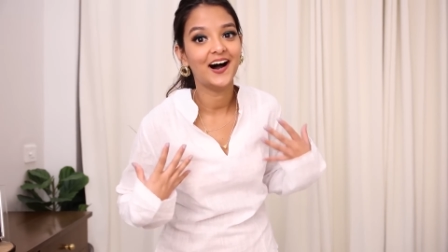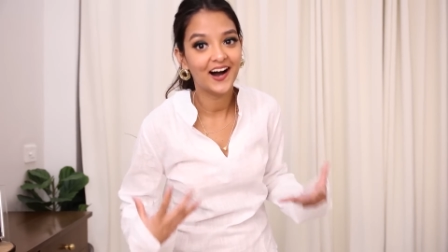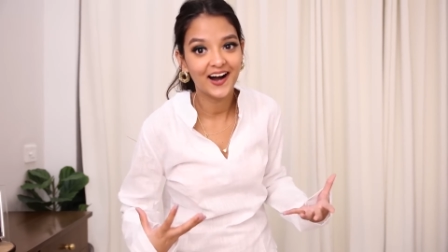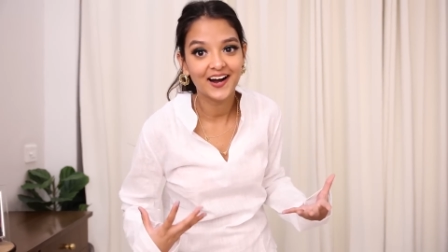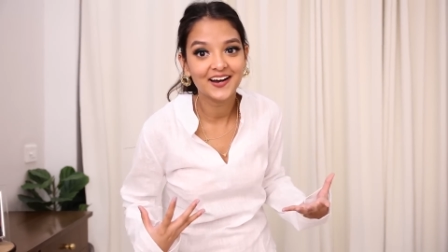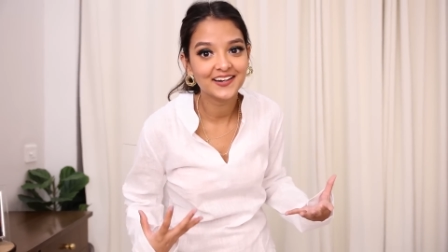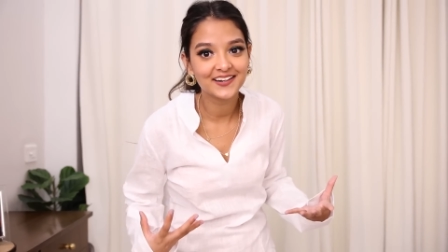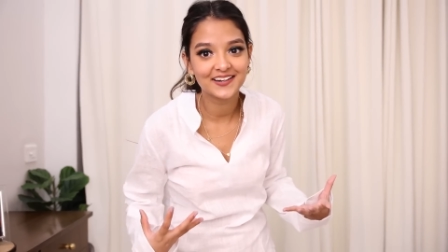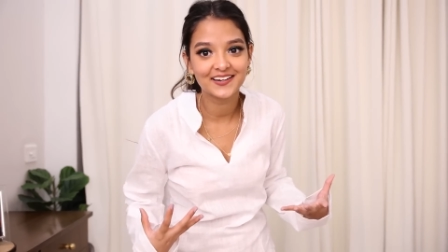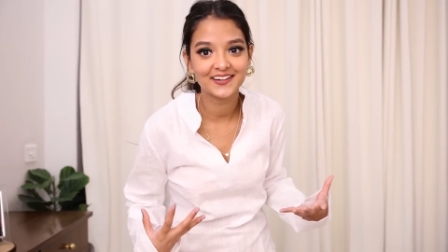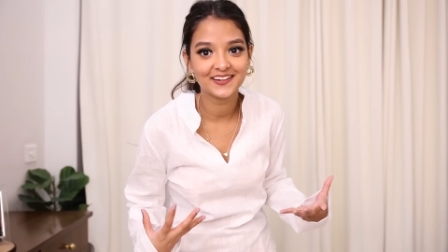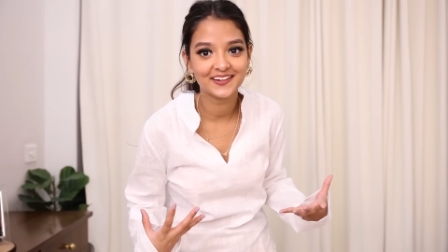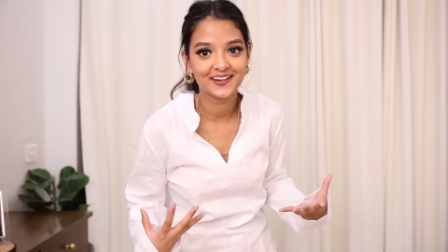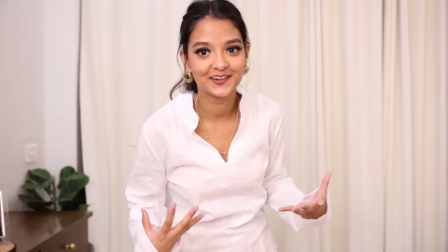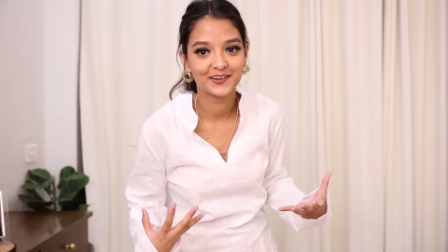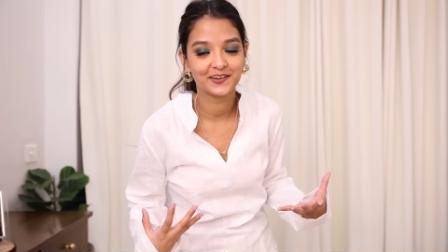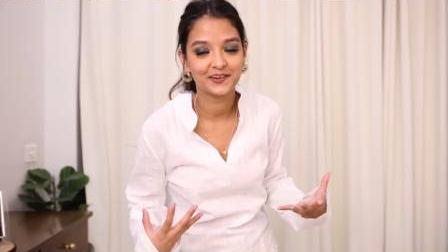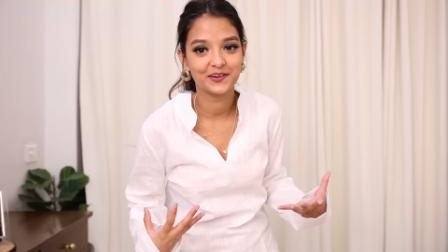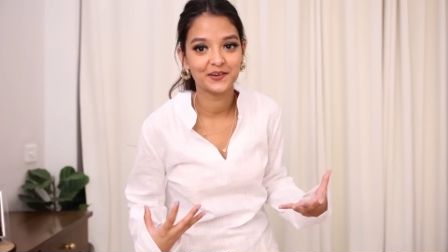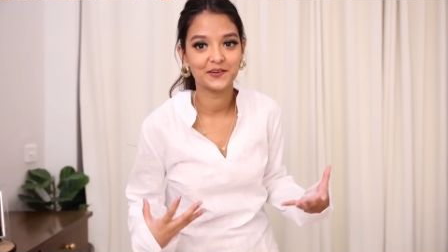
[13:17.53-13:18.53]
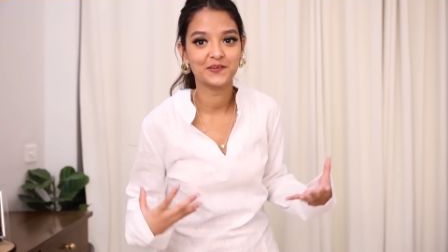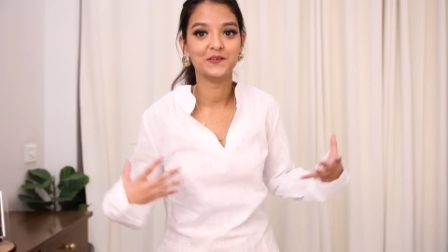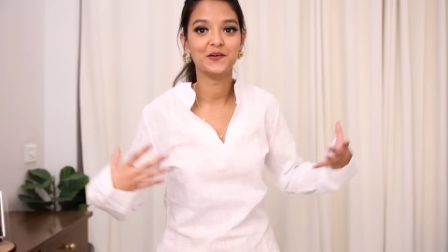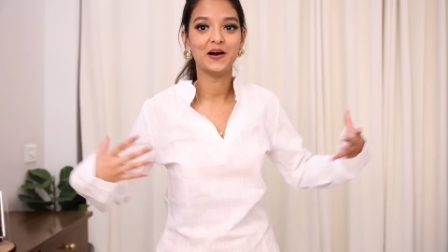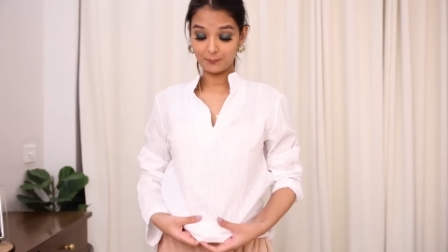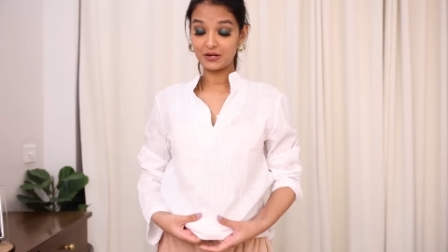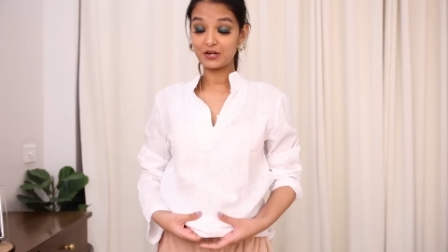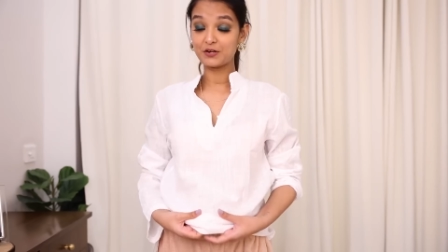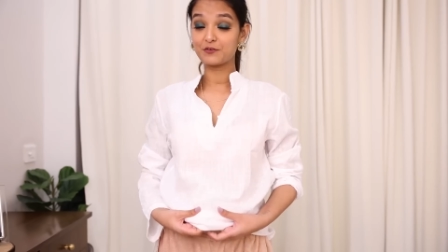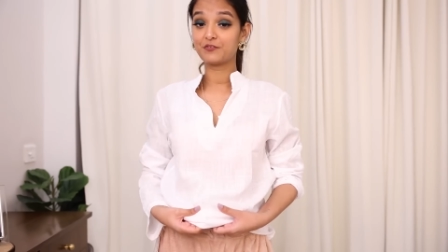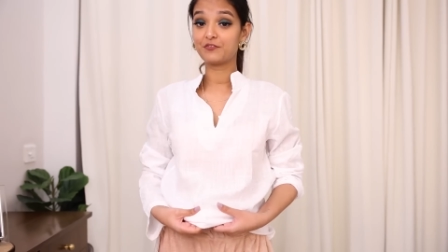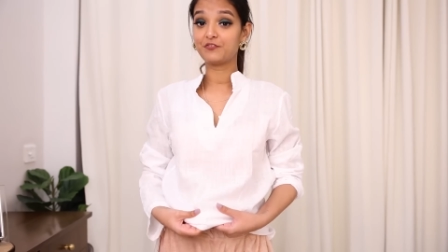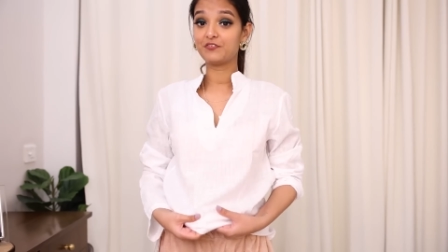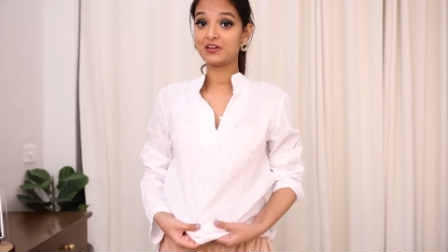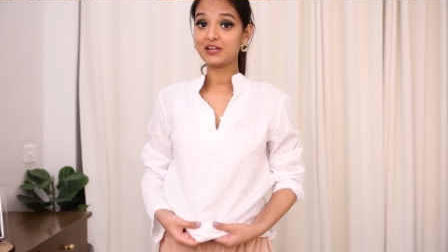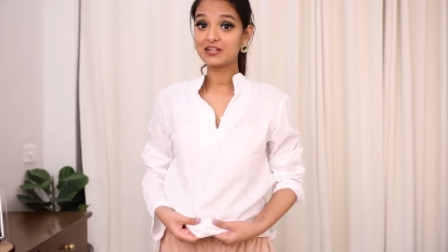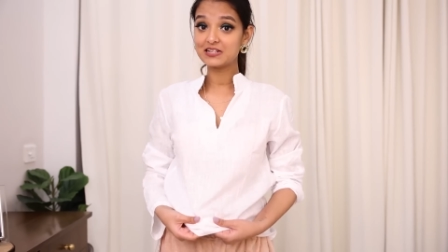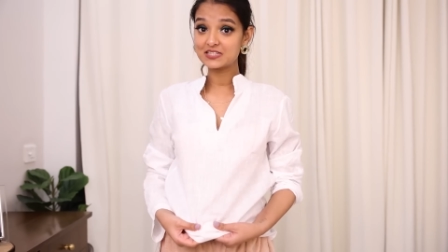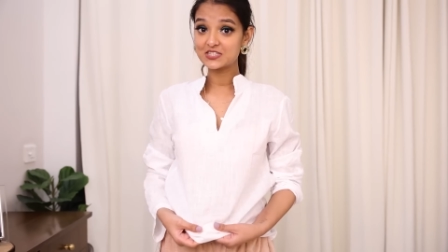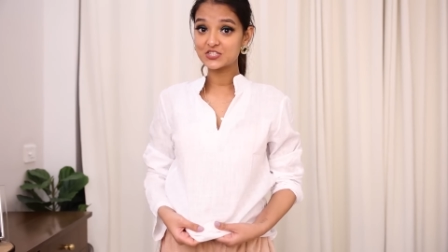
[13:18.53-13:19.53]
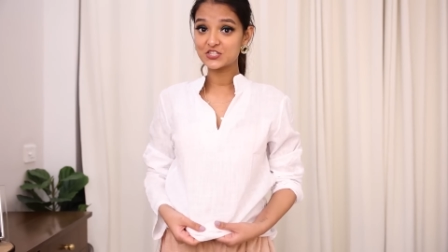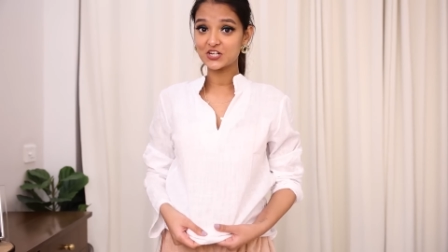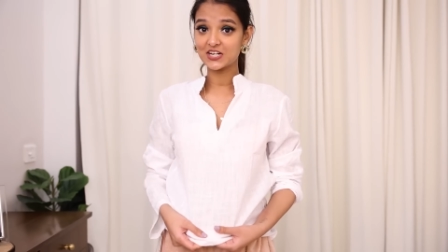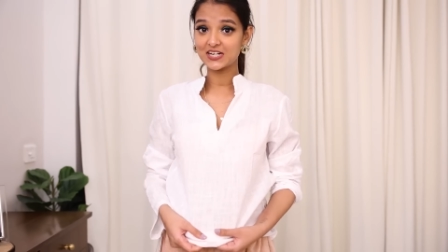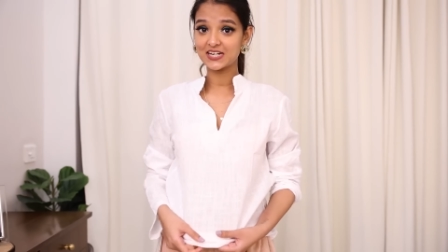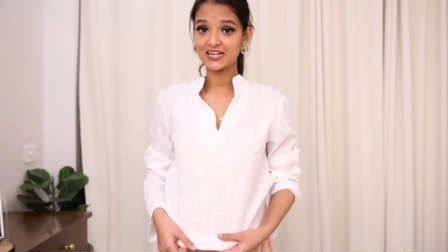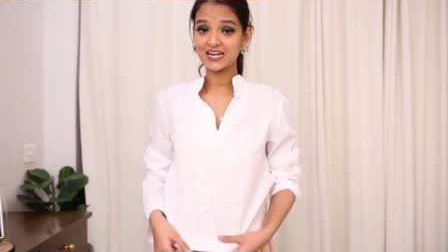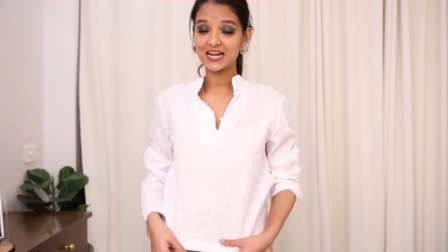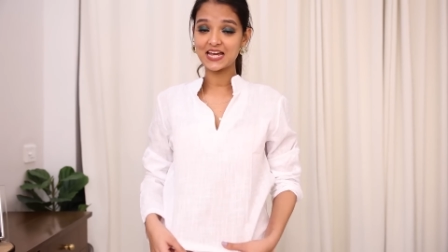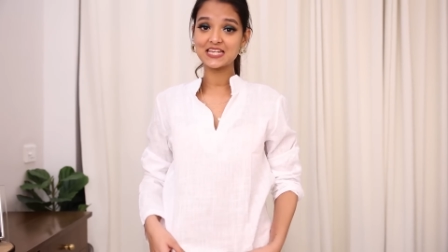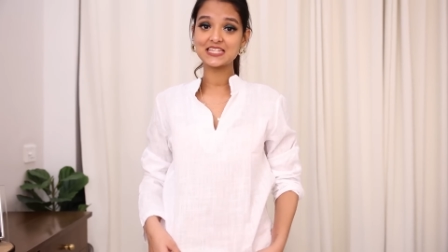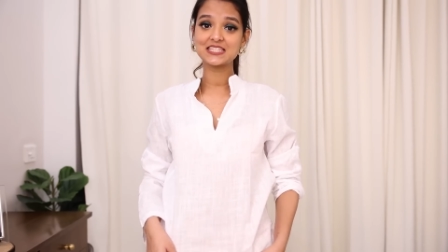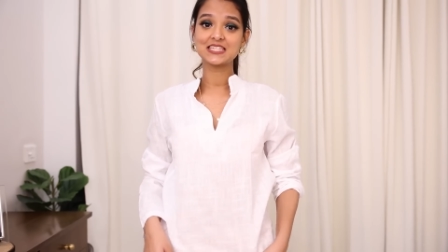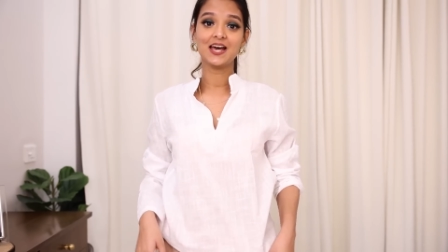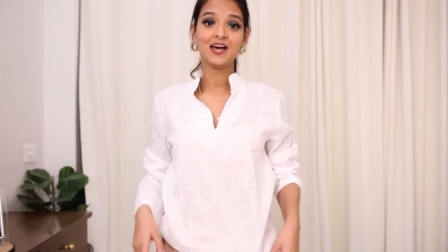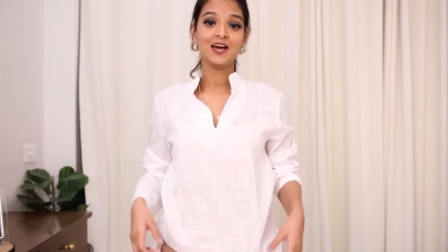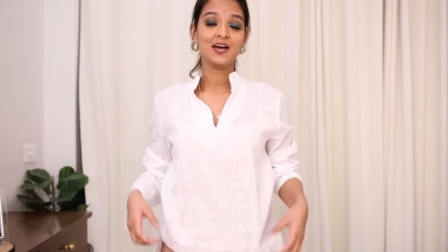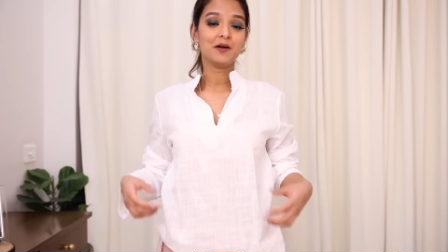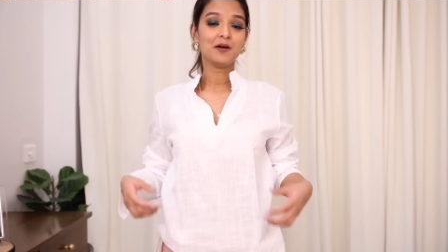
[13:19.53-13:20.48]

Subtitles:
uncle lag rahi ho. Fabric feels really nice.